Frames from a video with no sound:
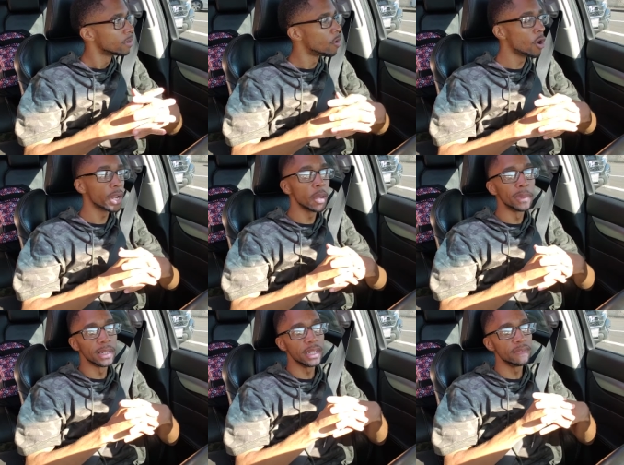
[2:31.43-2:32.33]
Or they
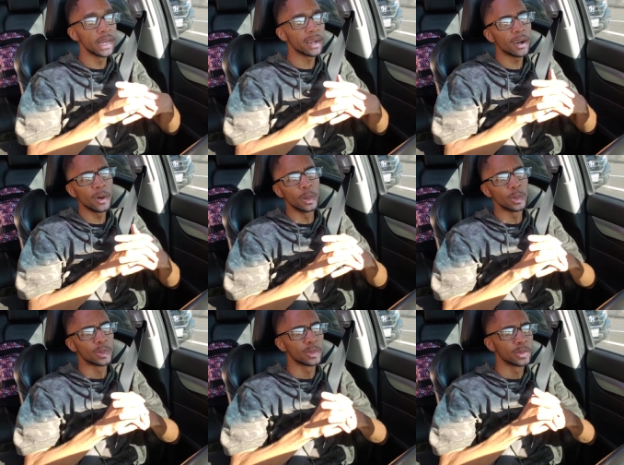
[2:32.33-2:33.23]
believe that, oh,
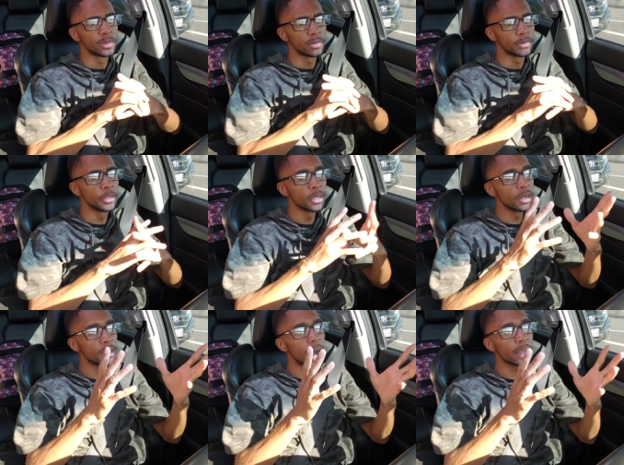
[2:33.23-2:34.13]
you
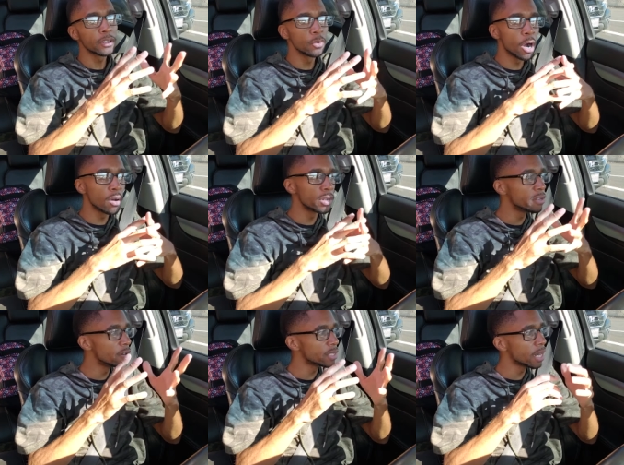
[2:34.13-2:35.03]
know, I can do all the
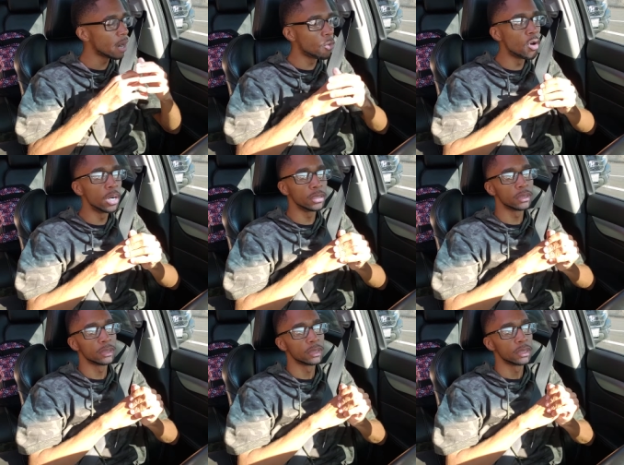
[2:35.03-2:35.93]
dirt that I want,
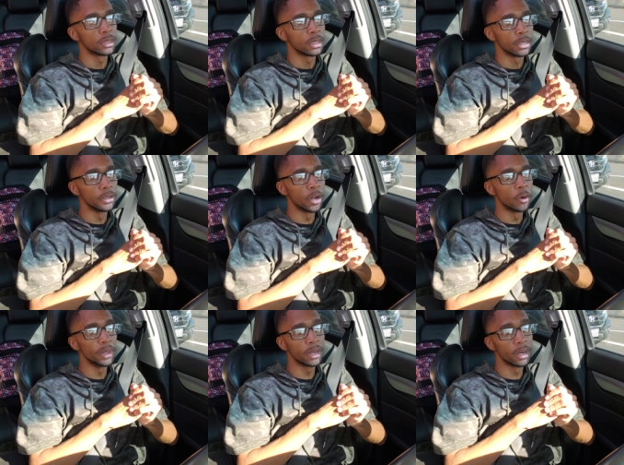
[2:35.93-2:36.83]
you
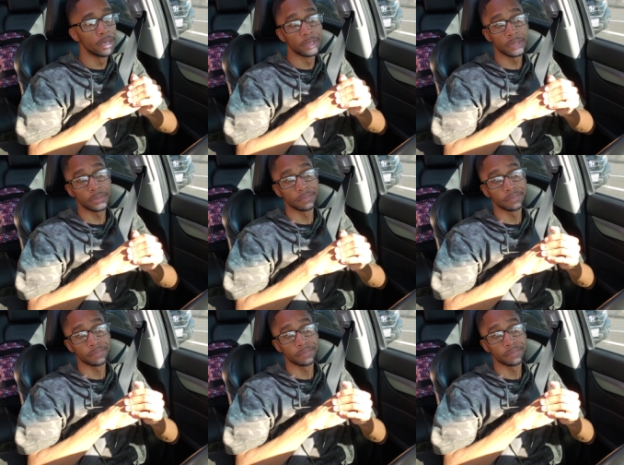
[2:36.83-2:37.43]
know, because,